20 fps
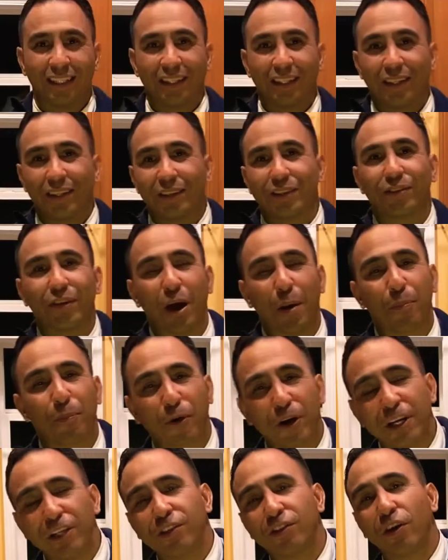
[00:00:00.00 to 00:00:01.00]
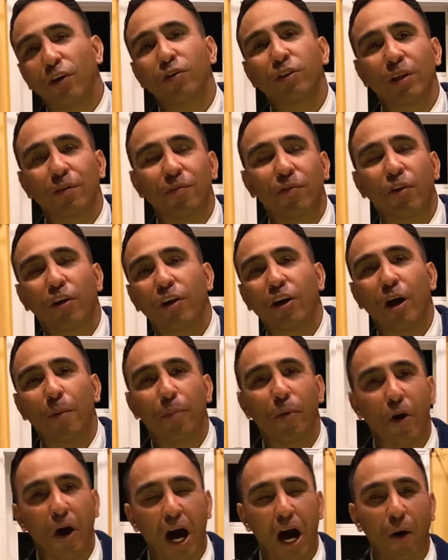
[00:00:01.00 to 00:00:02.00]
So I pre-soaked them for a couple
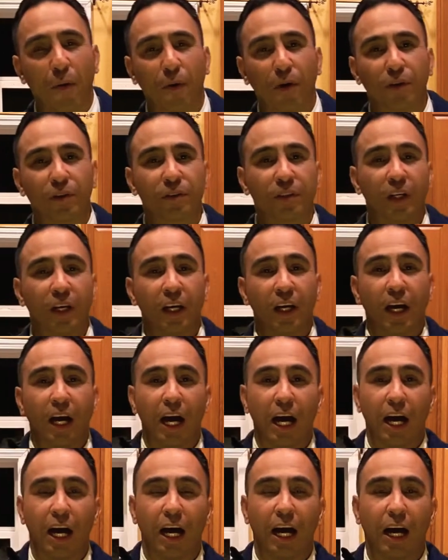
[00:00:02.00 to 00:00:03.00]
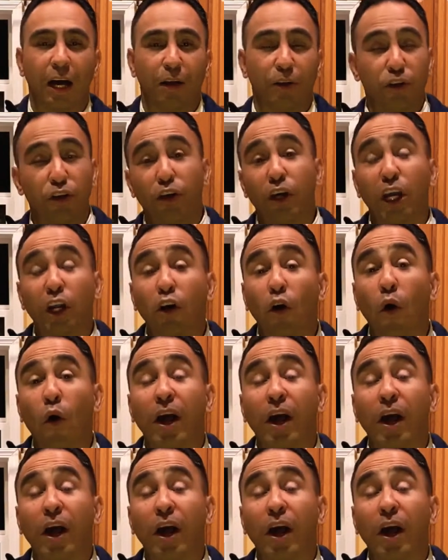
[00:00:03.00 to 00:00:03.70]
hours. You can go ahead